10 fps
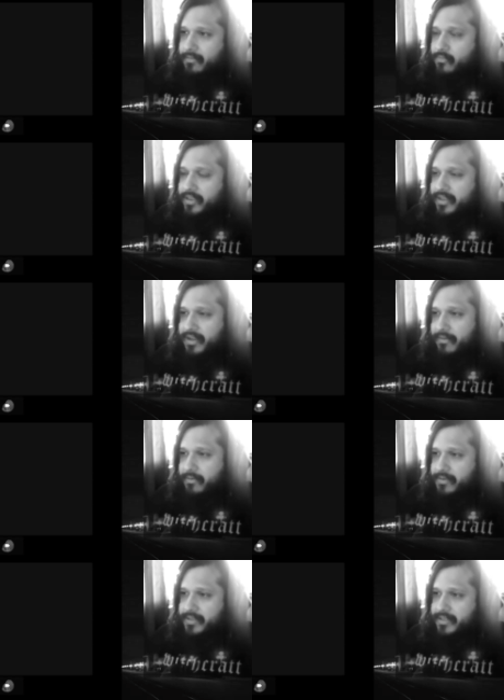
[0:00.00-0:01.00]
one thing I've
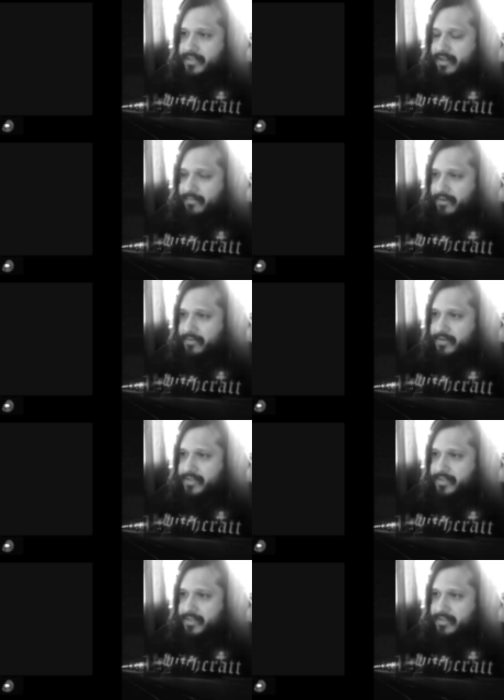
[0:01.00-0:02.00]
always kind of
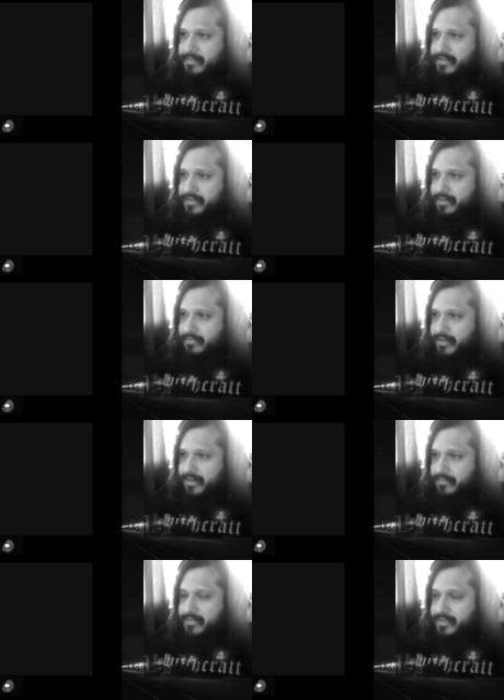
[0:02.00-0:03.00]
noticed, especially when it
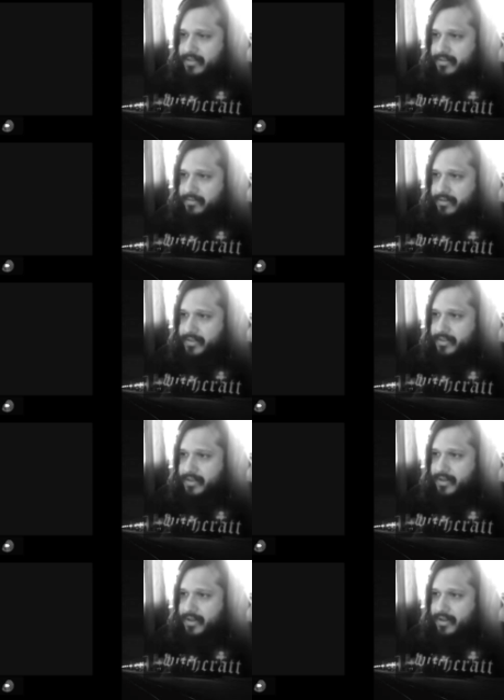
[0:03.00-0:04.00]
comes to Zoids,
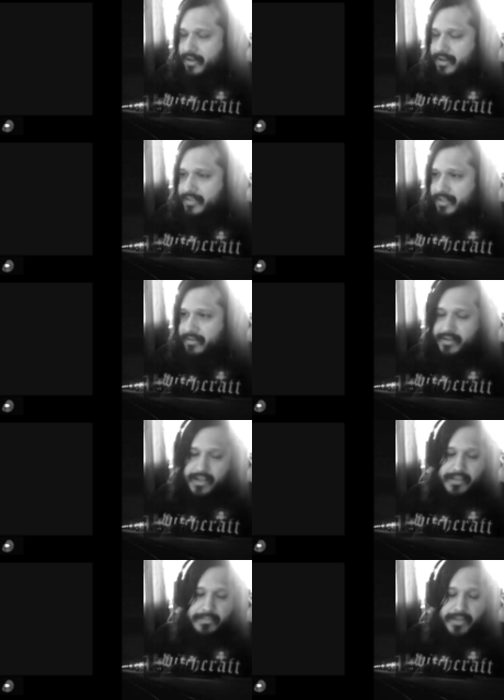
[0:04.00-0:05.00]
is that there
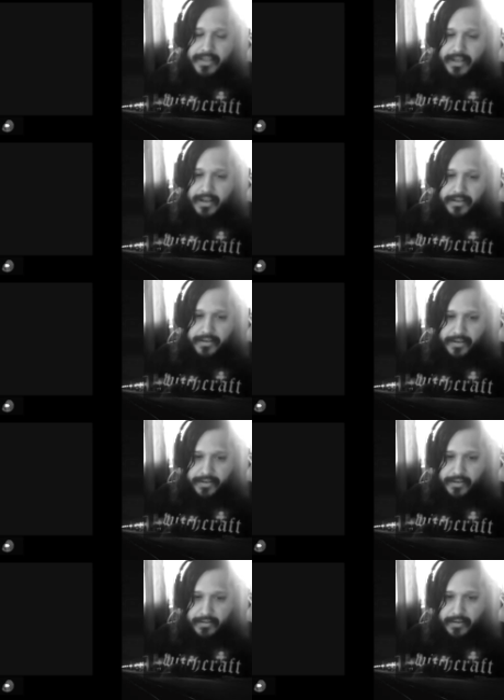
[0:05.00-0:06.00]
tends to be this
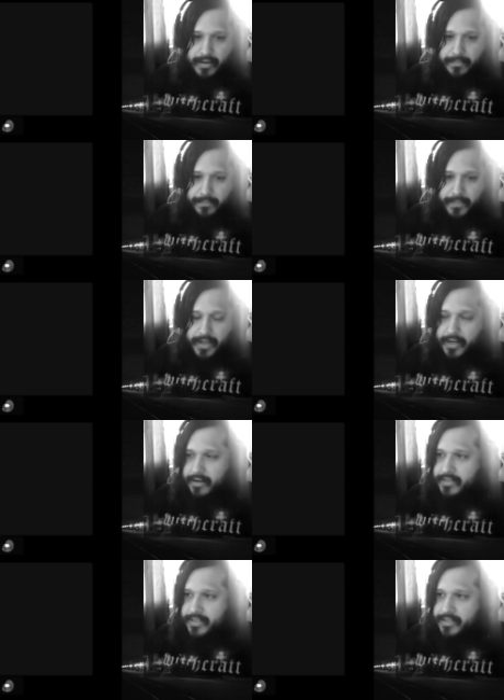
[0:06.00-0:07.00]
contradiction, right? And I
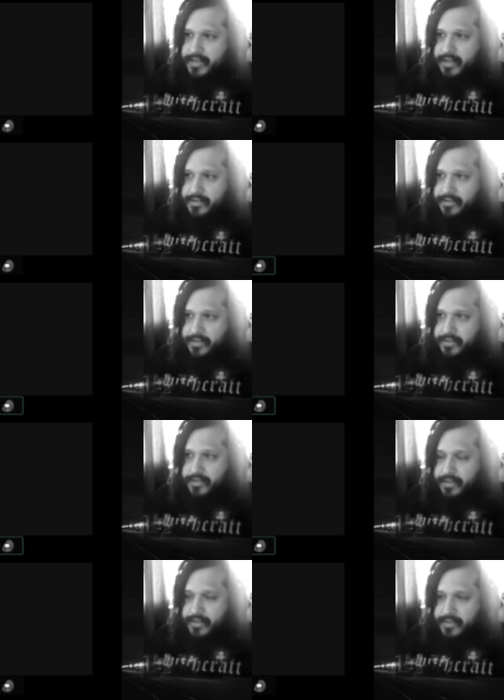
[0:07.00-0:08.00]
don't see this mm-hmm.
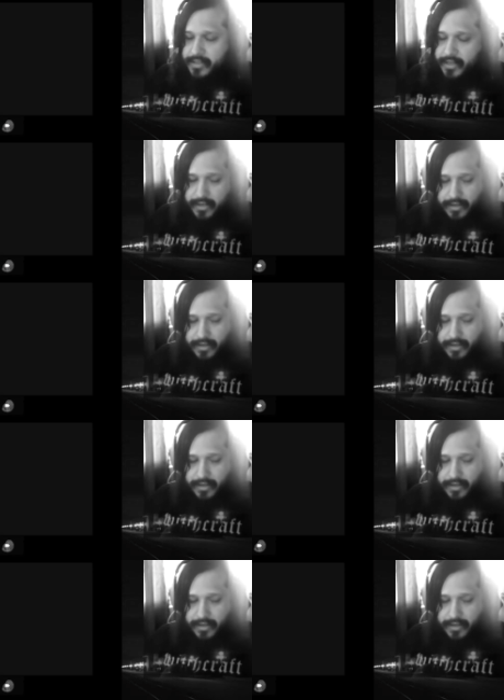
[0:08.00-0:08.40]
contradiction mm-hmm. as like